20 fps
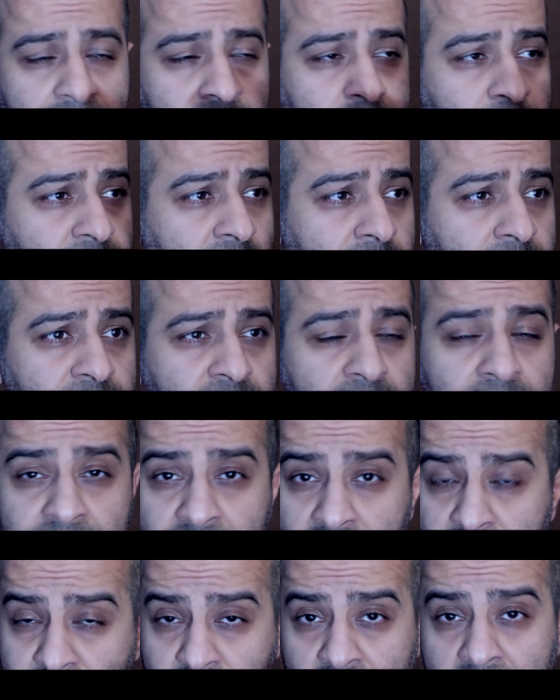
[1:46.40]
films, you have
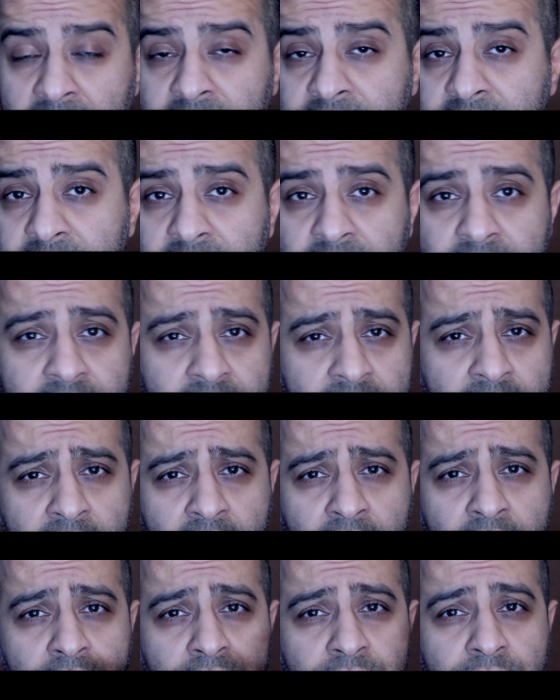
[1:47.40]
series, you have reality TV.
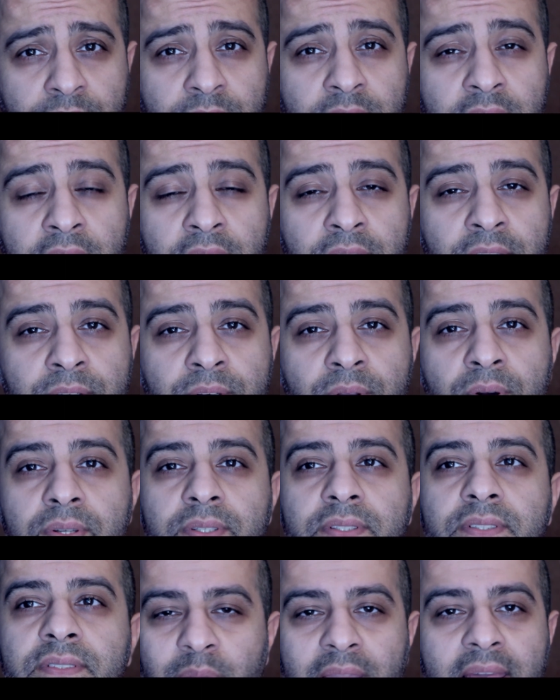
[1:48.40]
You
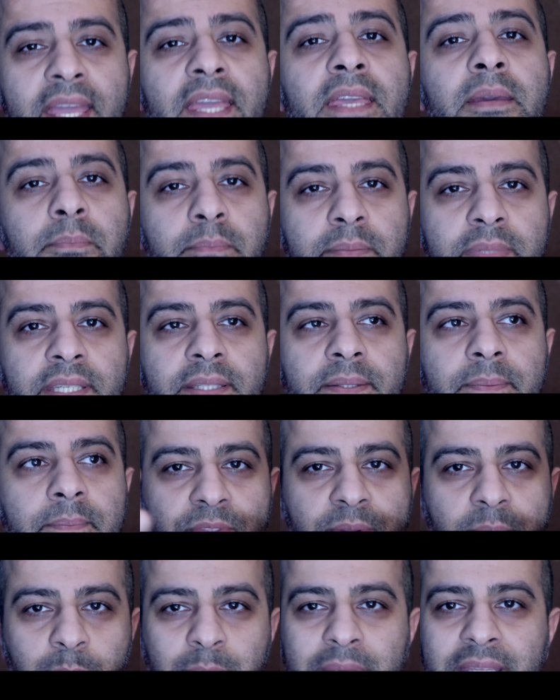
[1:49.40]
don't blame
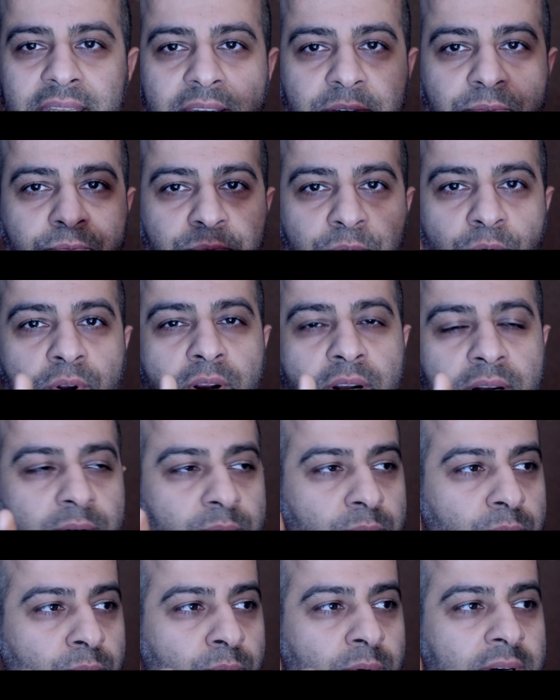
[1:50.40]
the media
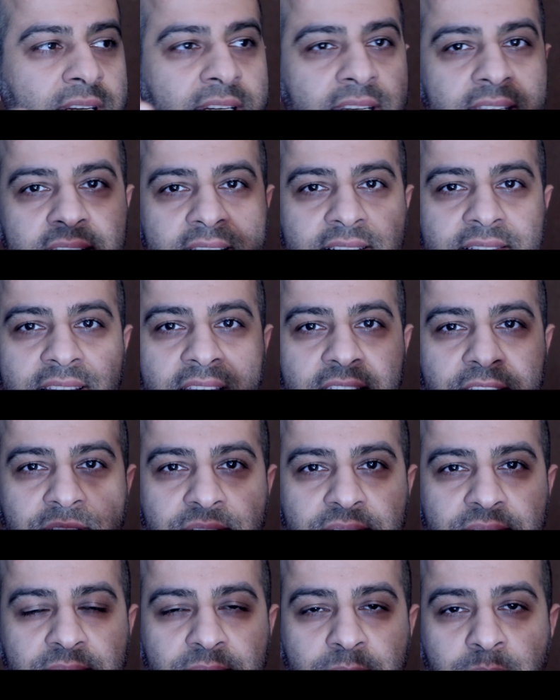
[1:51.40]
for what it is
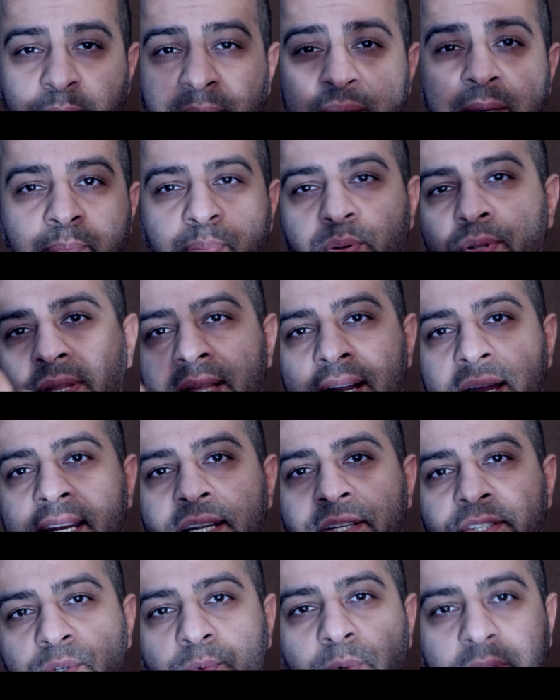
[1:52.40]
that people
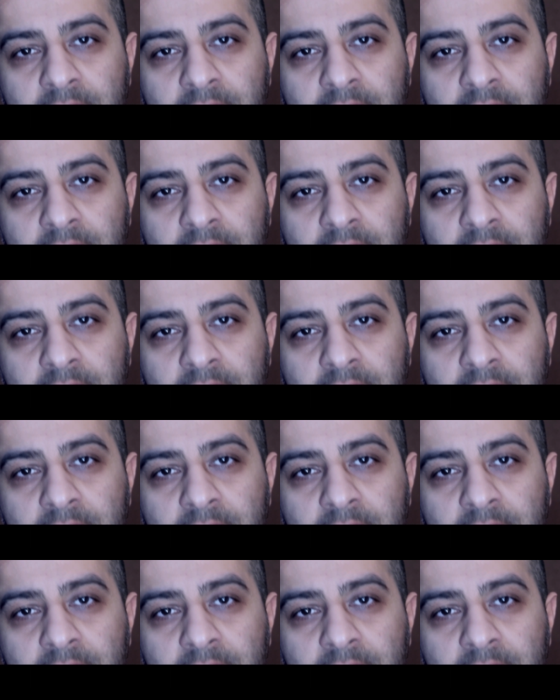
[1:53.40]
are